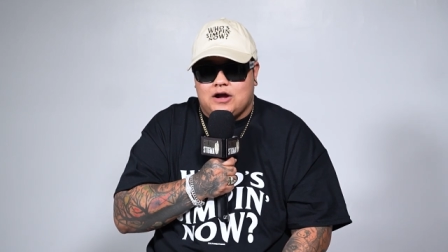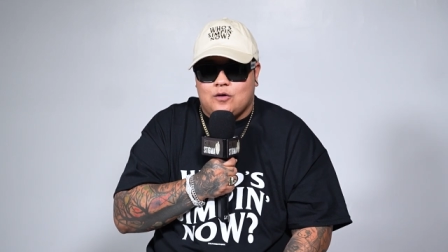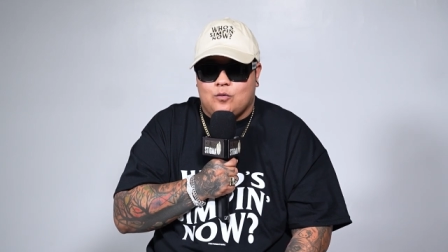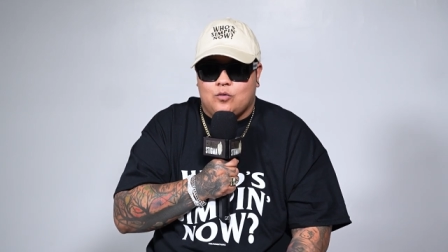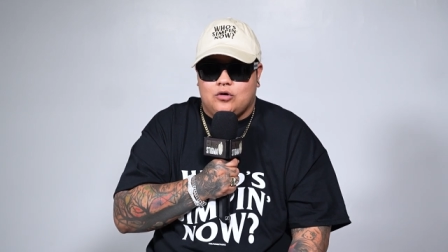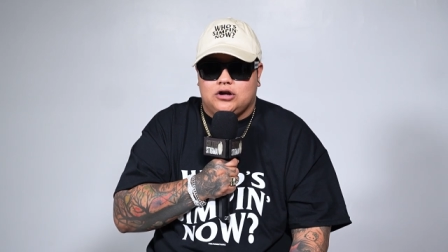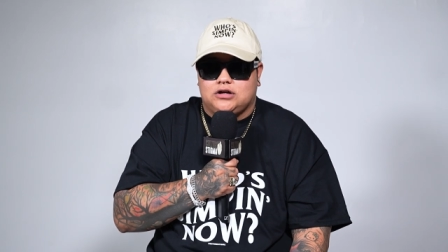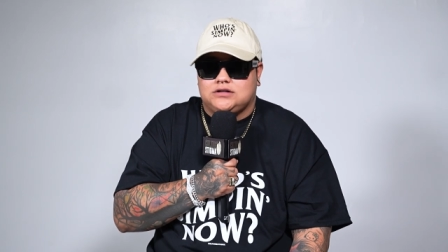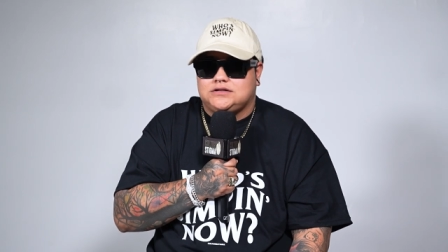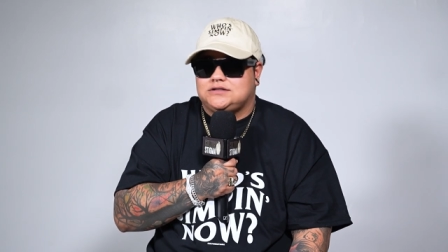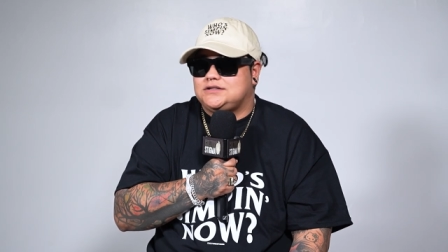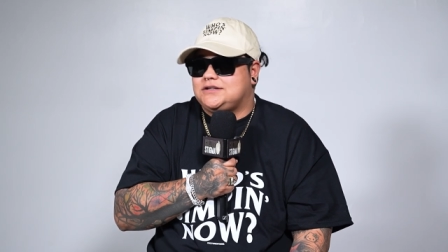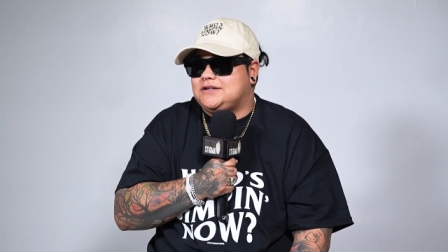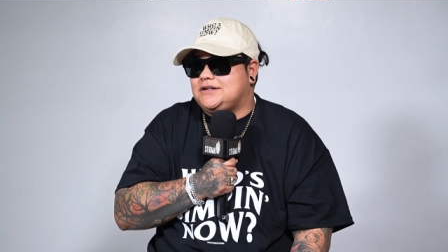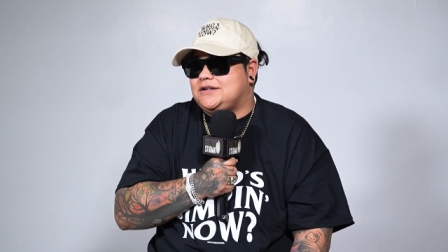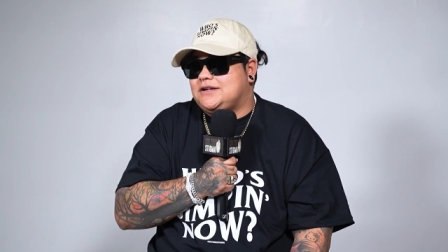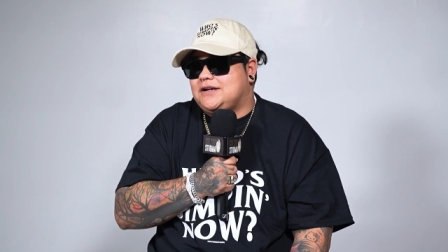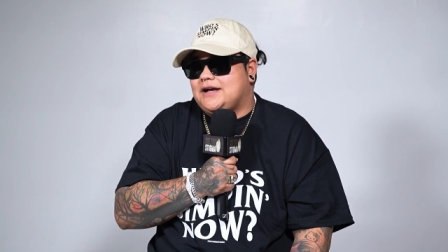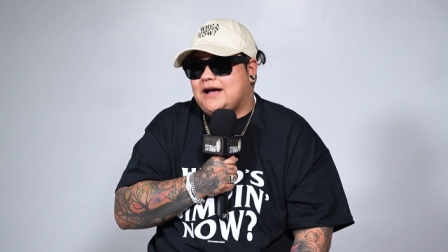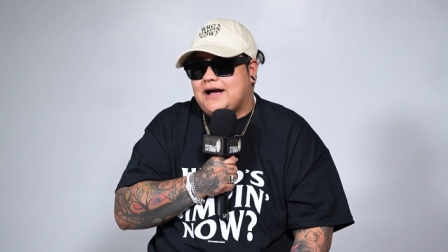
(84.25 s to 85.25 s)
I worked.
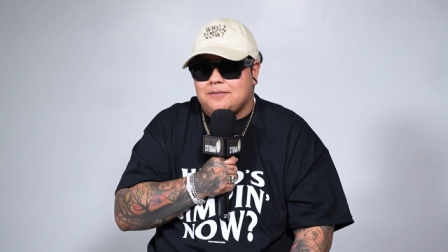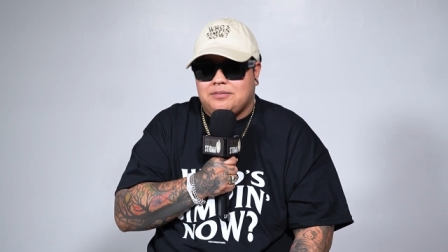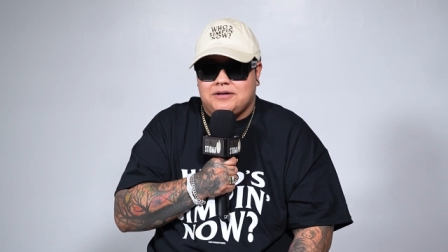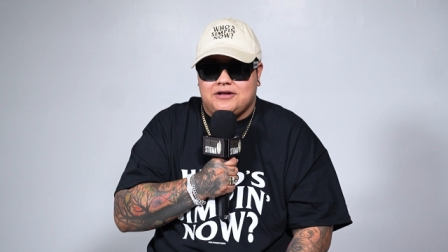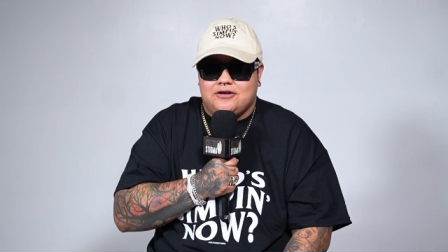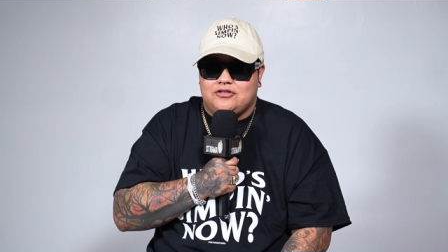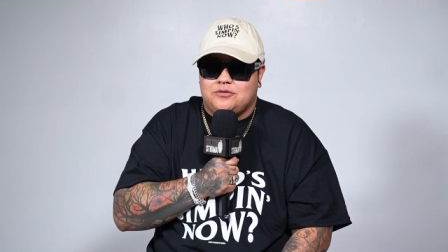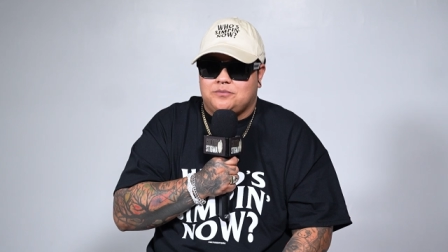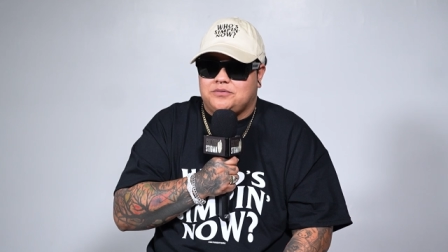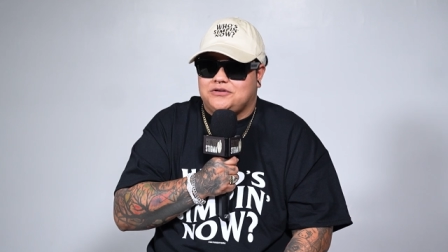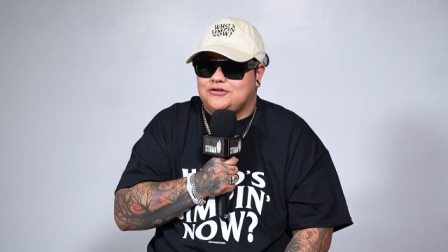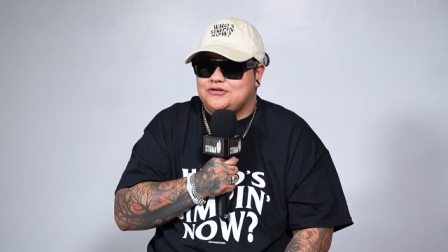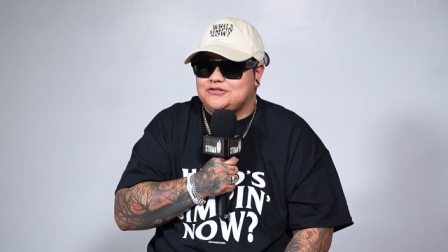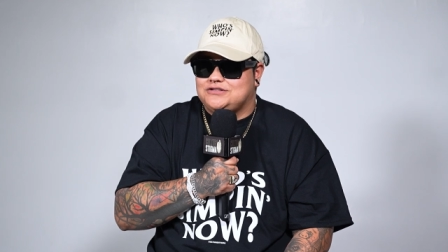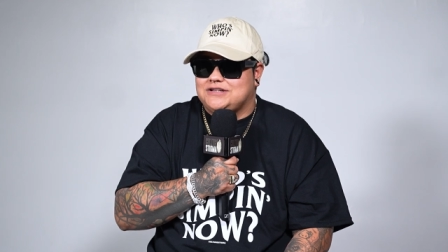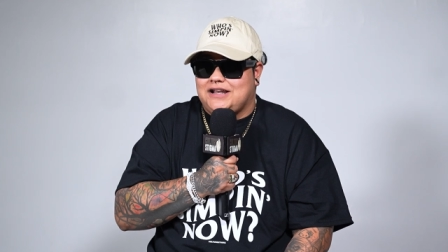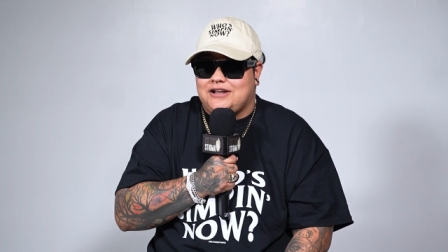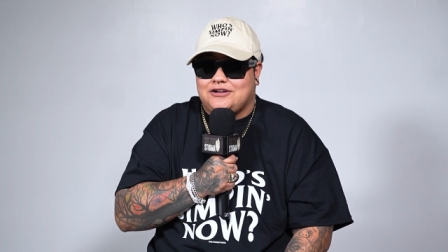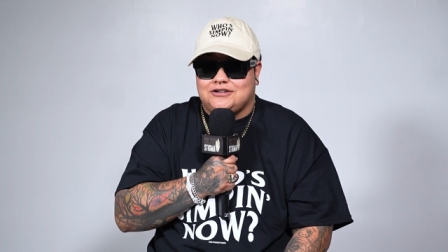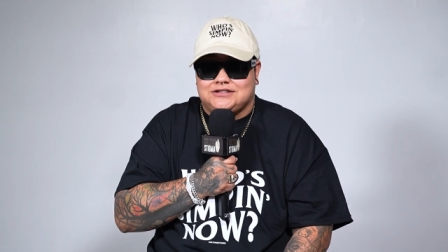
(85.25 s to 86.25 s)
I paid all the
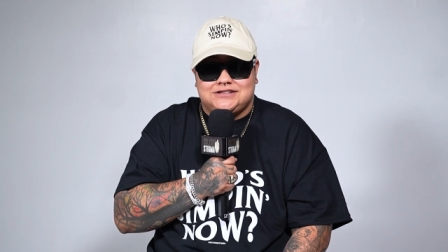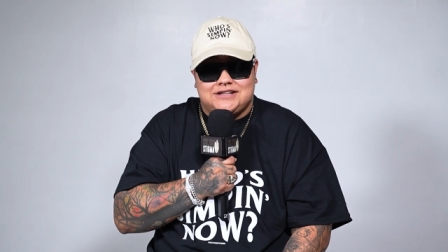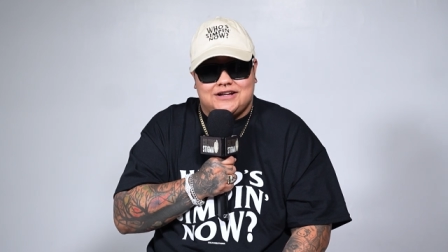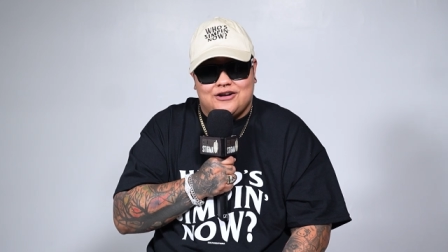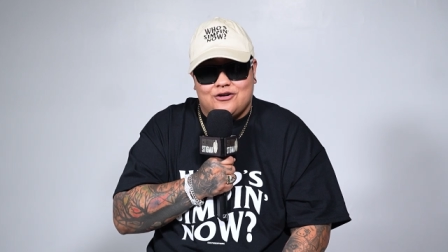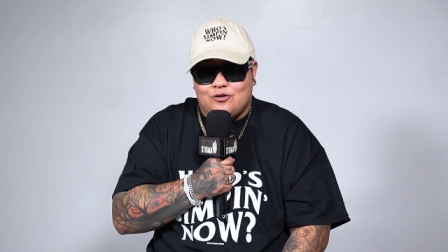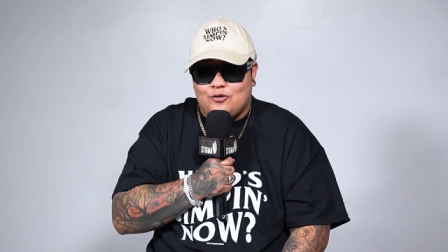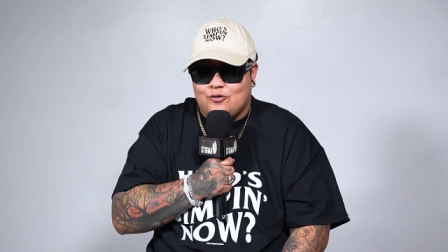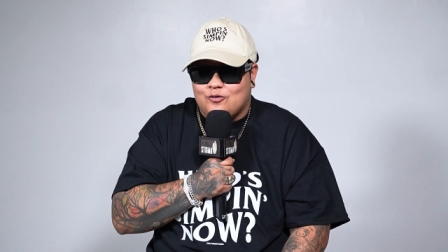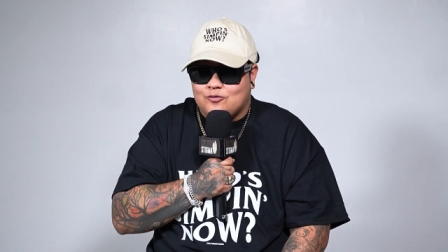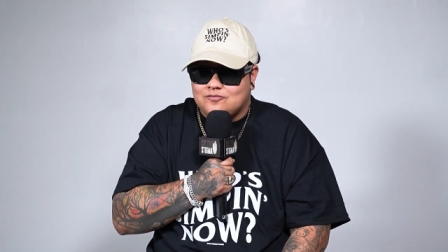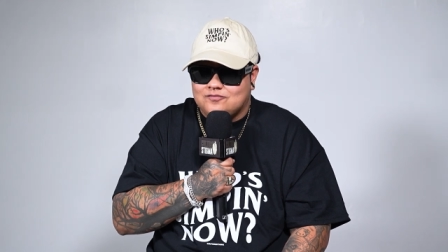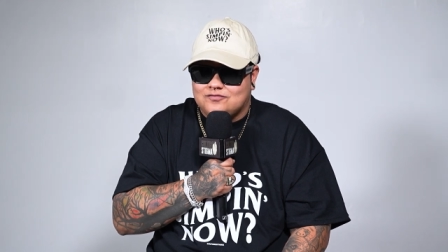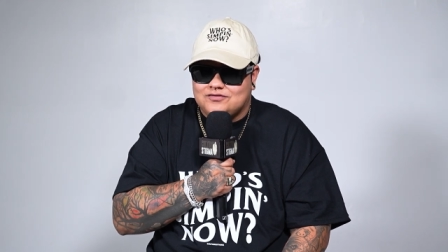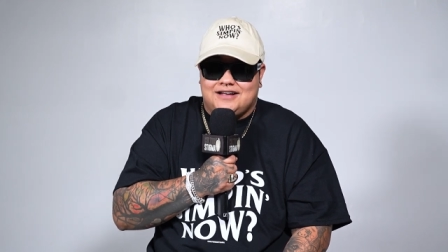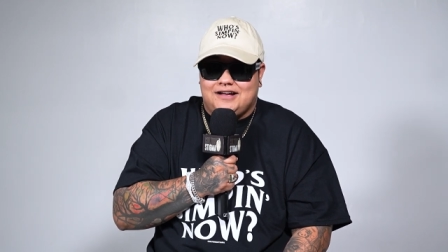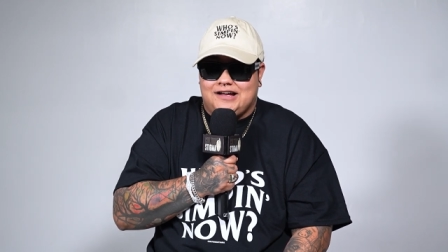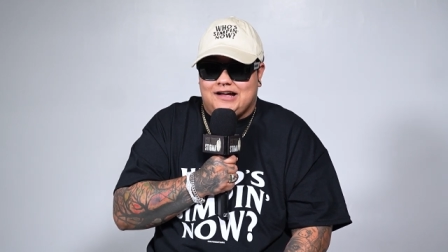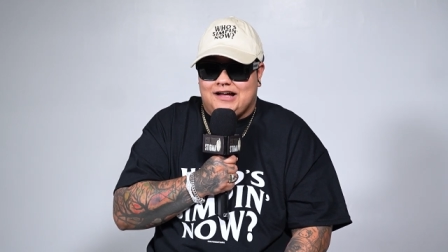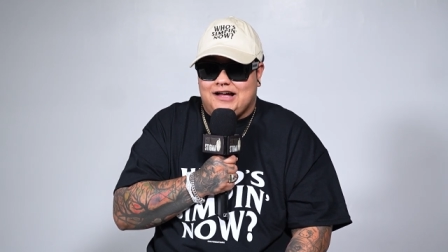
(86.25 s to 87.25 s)
bills. I let her stay home.
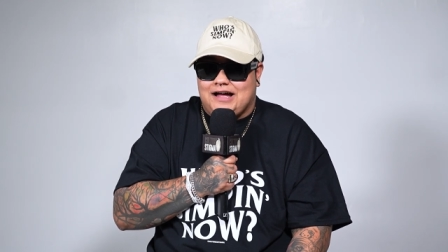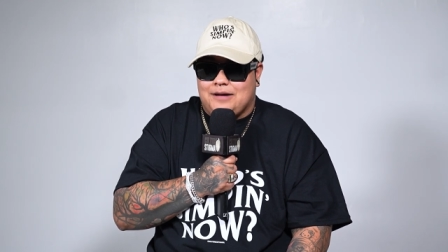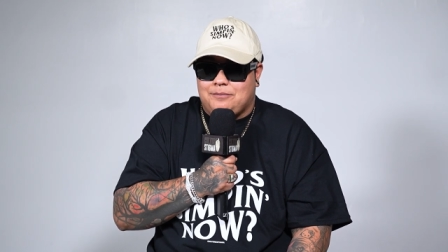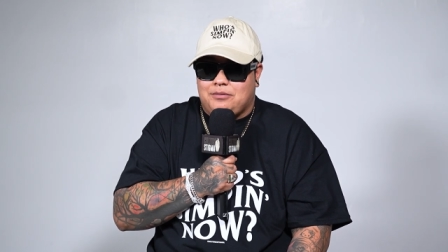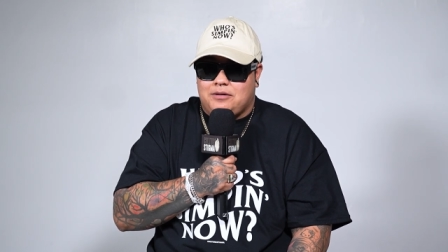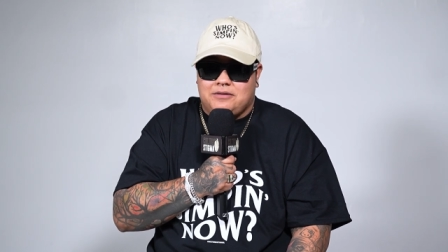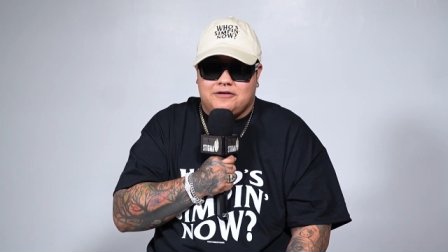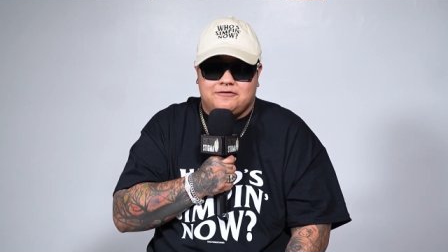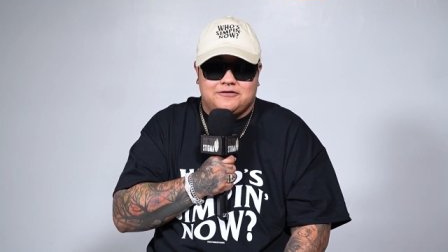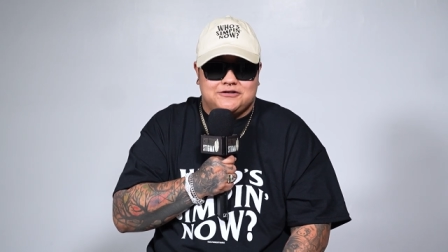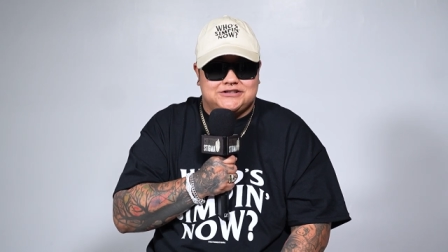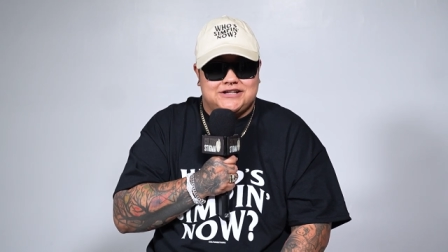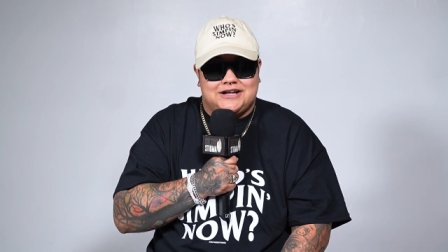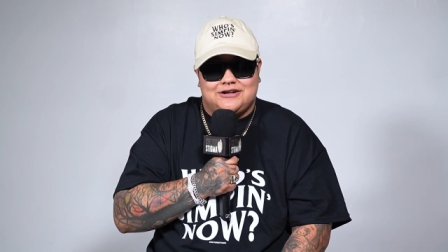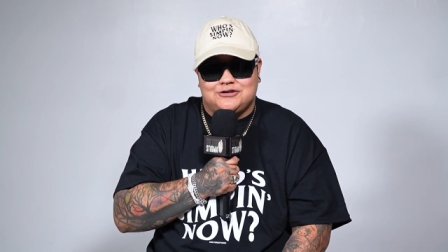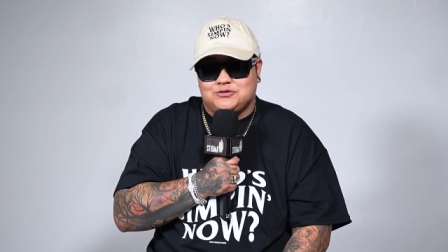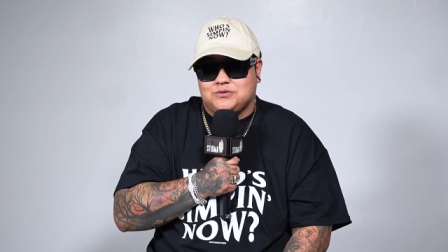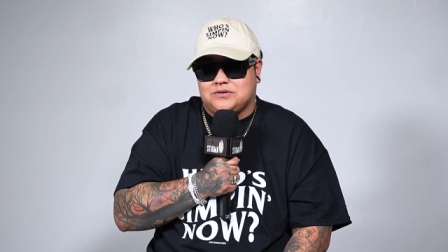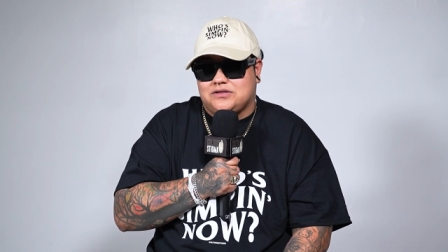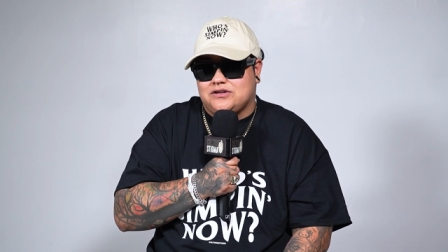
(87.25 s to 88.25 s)
I bought my first
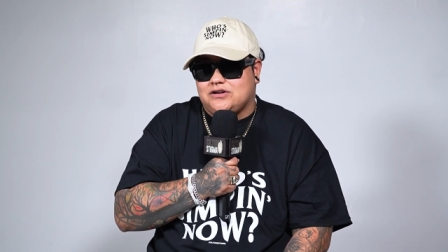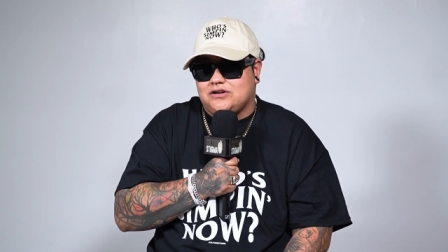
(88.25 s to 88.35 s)
house with